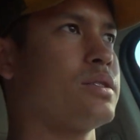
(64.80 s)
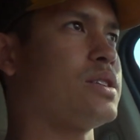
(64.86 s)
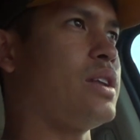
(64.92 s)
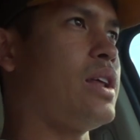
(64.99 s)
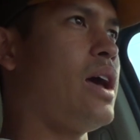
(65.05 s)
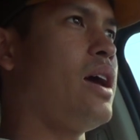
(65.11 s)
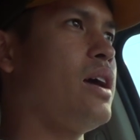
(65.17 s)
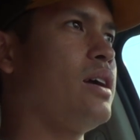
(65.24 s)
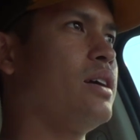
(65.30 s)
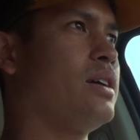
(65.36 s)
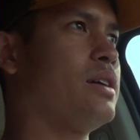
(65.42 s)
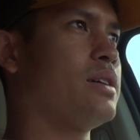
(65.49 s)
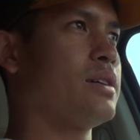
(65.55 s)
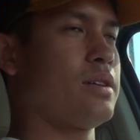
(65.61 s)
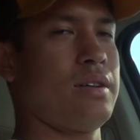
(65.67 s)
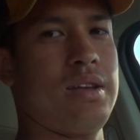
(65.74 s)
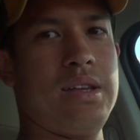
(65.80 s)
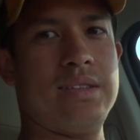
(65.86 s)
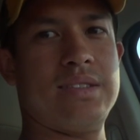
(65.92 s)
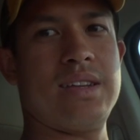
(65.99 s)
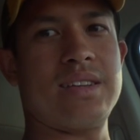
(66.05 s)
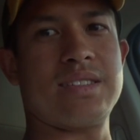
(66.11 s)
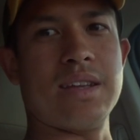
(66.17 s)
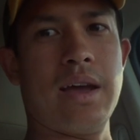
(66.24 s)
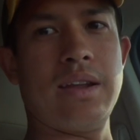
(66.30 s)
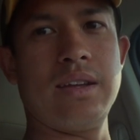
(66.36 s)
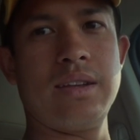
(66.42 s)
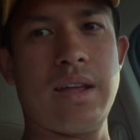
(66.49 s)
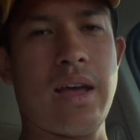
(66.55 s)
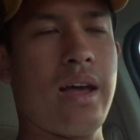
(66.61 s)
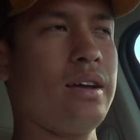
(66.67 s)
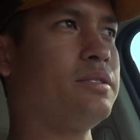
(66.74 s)
Today is an
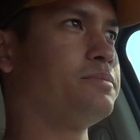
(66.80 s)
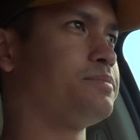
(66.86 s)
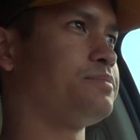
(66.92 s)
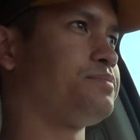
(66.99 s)
exciting day.